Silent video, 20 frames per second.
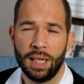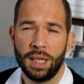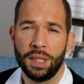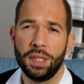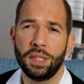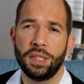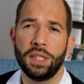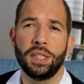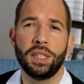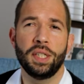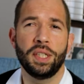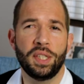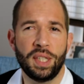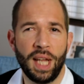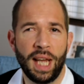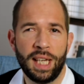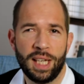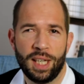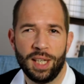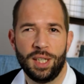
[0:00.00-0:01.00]
This is the
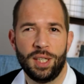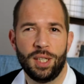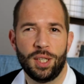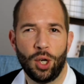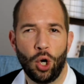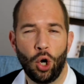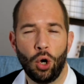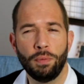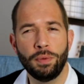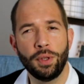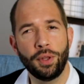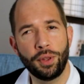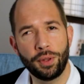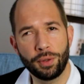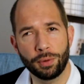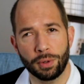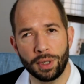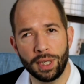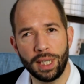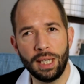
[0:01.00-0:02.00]
second of the
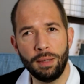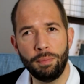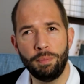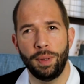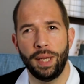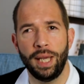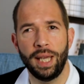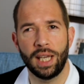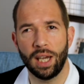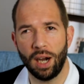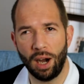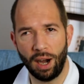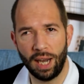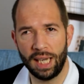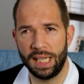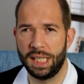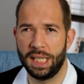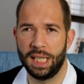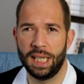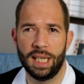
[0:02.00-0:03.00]
three big
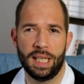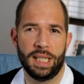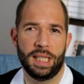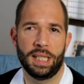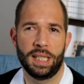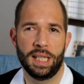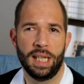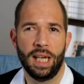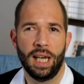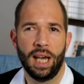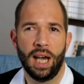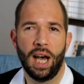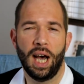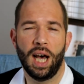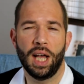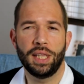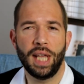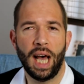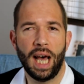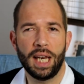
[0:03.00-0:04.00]
ideas
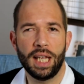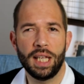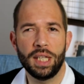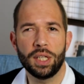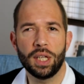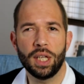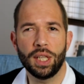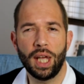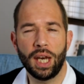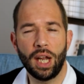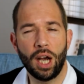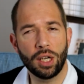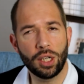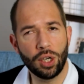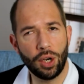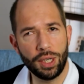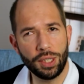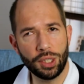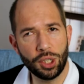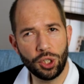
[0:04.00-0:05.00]
that are
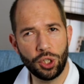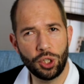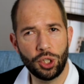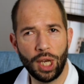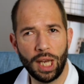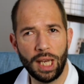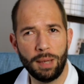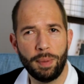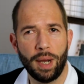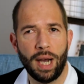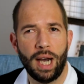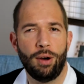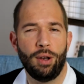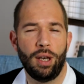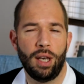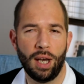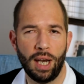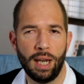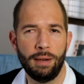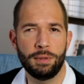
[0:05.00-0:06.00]
going to shape our
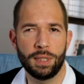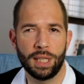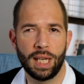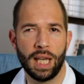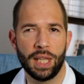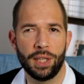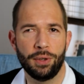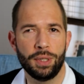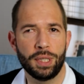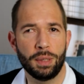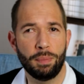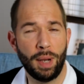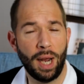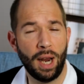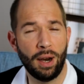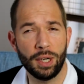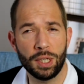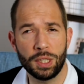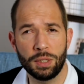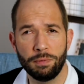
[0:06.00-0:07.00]
life together as a
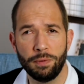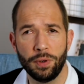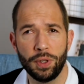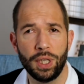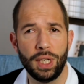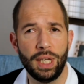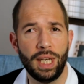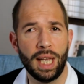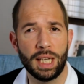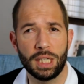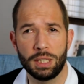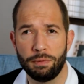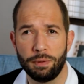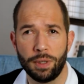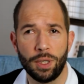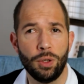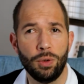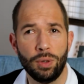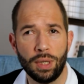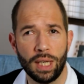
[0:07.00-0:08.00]
parish for the next
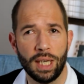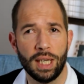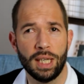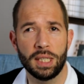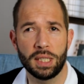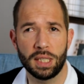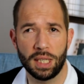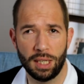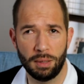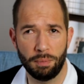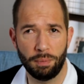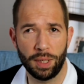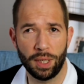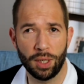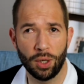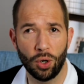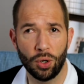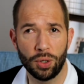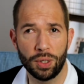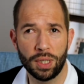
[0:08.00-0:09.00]
few years and
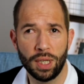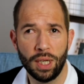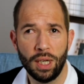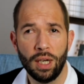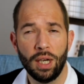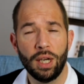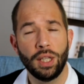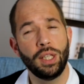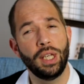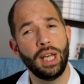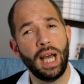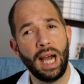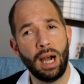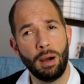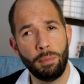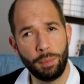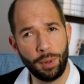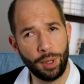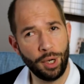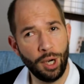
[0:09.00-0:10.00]
beyond. That our
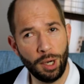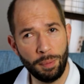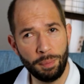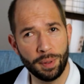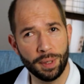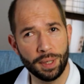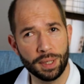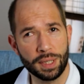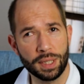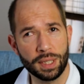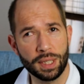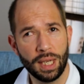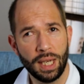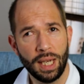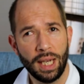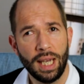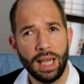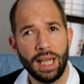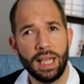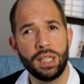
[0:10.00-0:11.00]
purpose
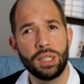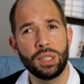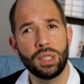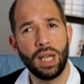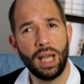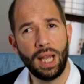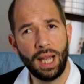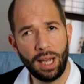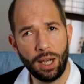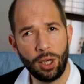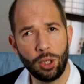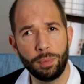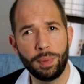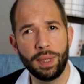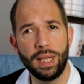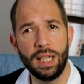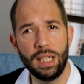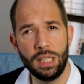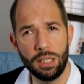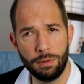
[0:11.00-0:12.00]
is to help
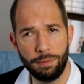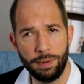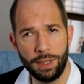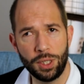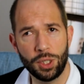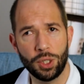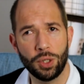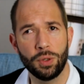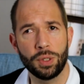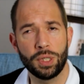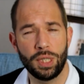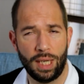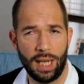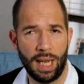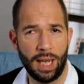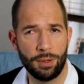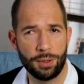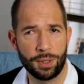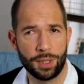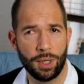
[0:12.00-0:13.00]
individuals and
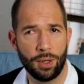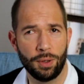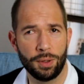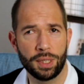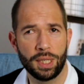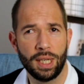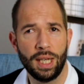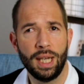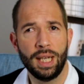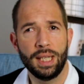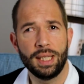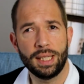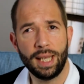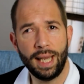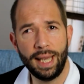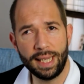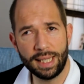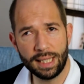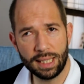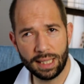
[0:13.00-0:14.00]
households
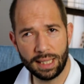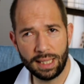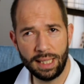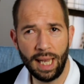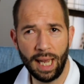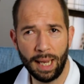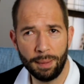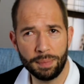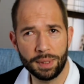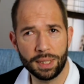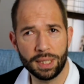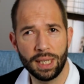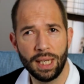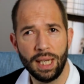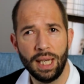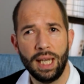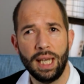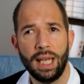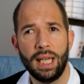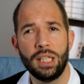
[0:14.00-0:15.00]
take steps
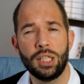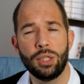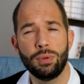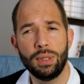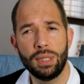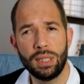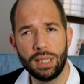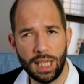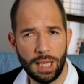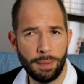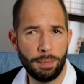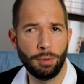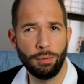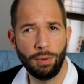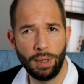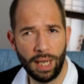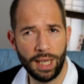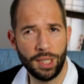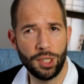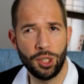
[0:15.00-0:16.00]
into a deeper
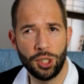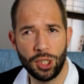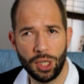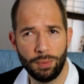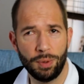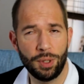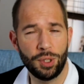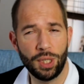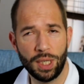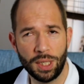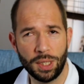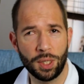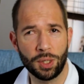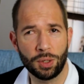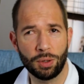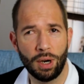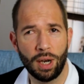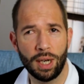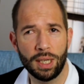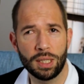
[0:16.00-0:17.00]
relationship with Jesus
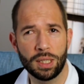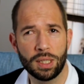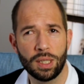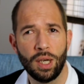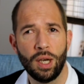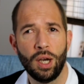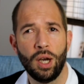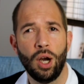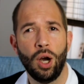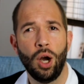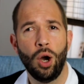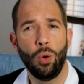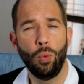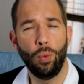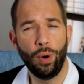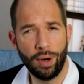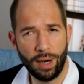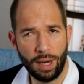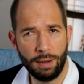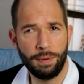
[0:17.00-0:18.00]
Christ
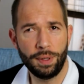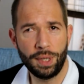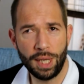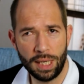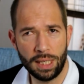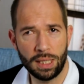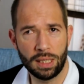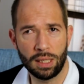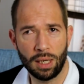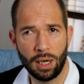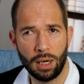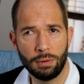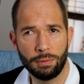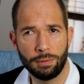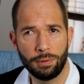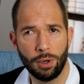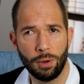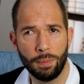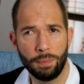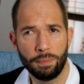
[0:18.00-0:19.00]
wherever they start
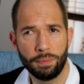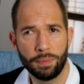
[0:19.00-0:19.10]
from.